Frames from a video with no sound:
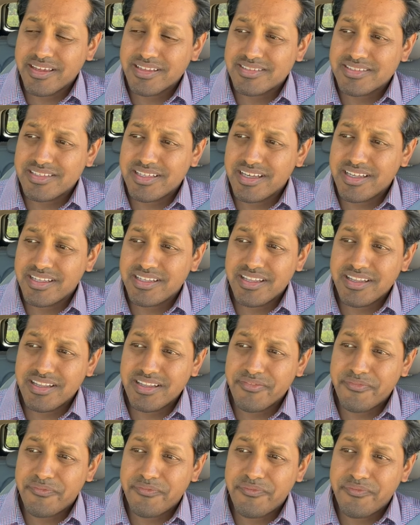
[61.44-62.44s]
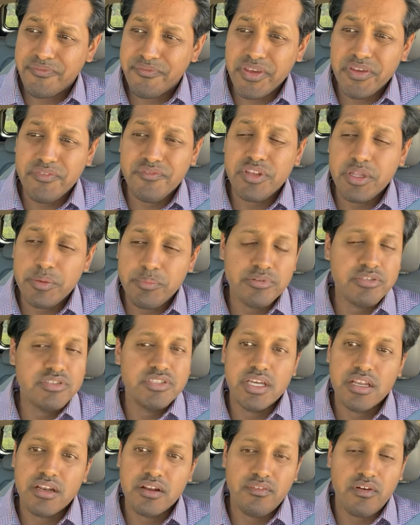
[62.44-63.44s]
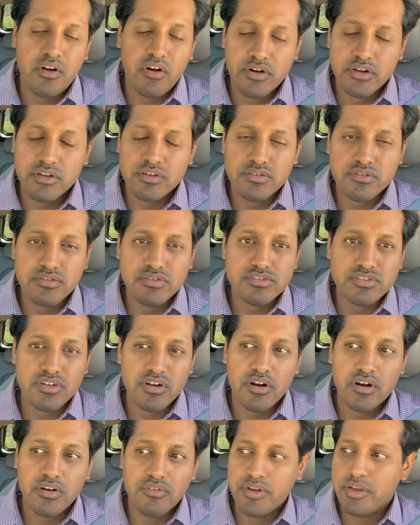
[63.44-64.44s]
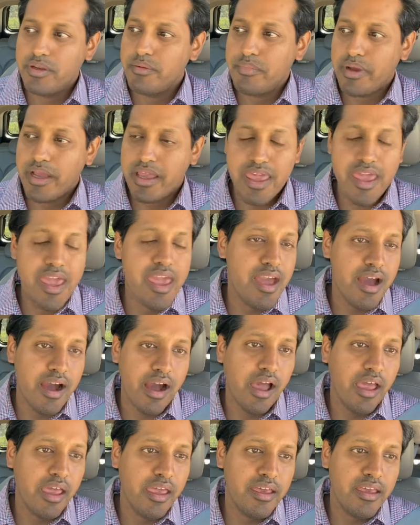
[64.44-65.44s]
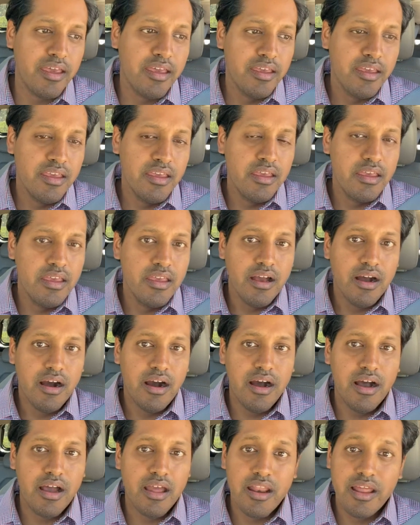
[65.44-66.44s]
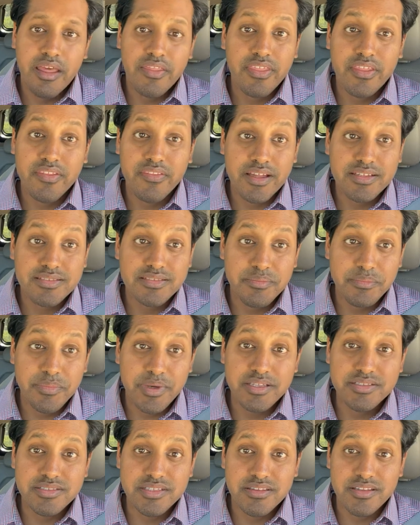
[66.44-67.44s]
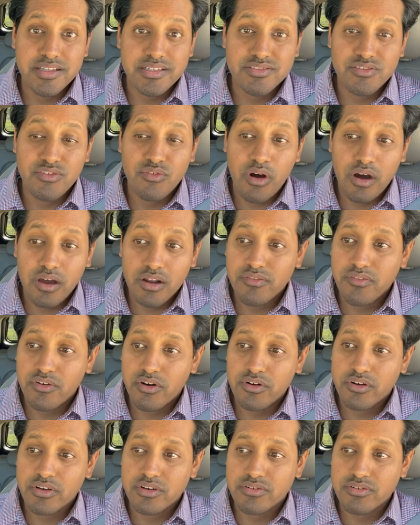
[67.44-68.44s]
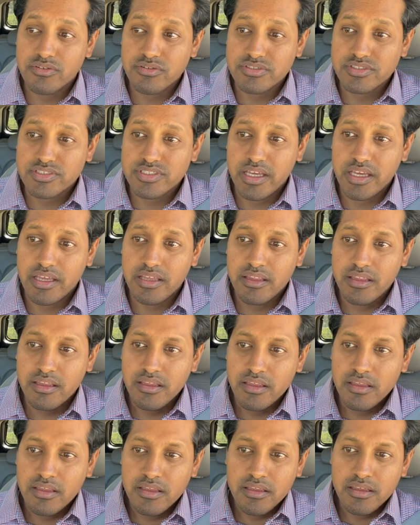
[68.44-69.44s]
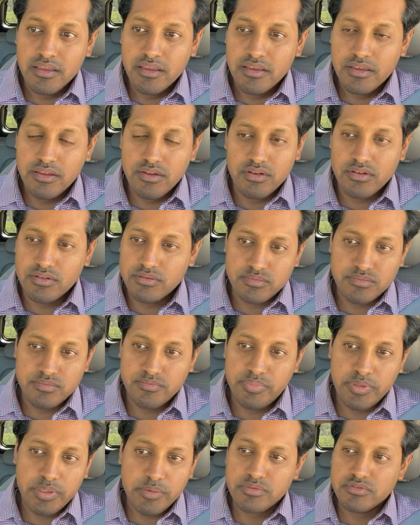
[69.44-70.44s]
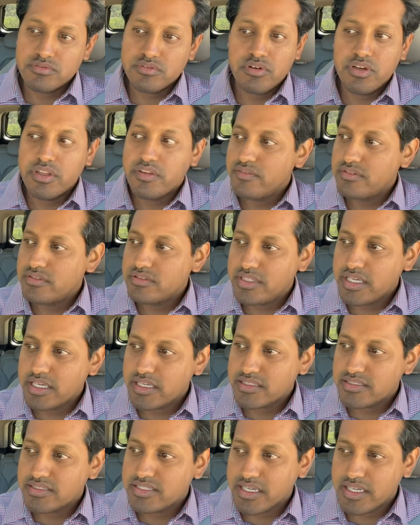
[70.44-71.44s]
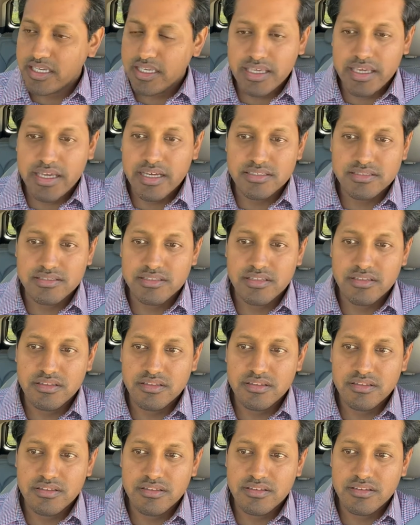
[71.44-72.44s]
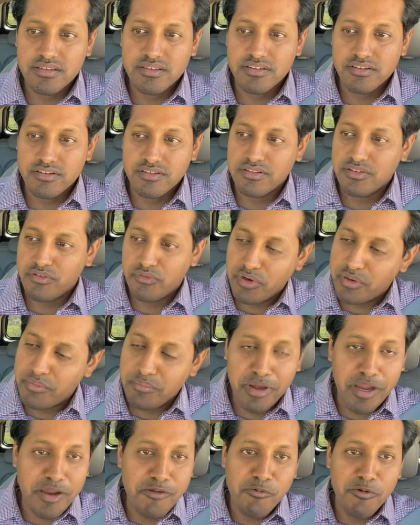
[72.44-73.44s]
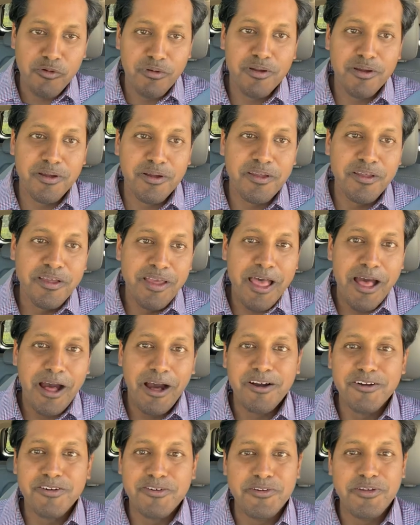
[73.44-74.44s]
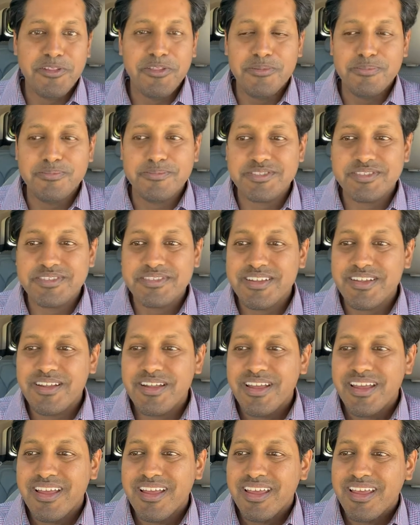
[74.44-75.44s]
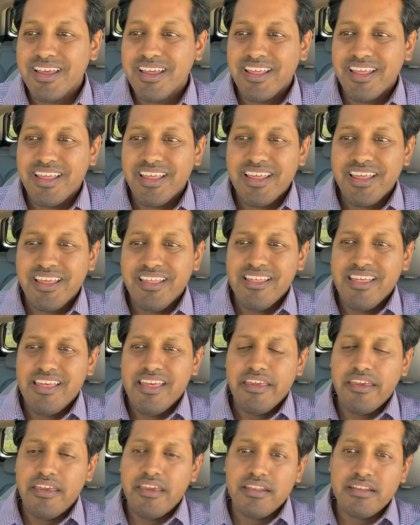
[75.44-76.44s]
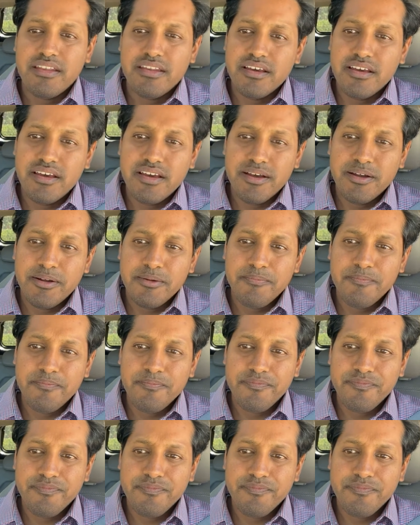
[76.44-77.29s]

it said fifty percent of articles are written by A I. Uh, and I think that's amazing. That's a lot of articles that, you know, people don't even take a second guess, and they're written by algorithms. And, um,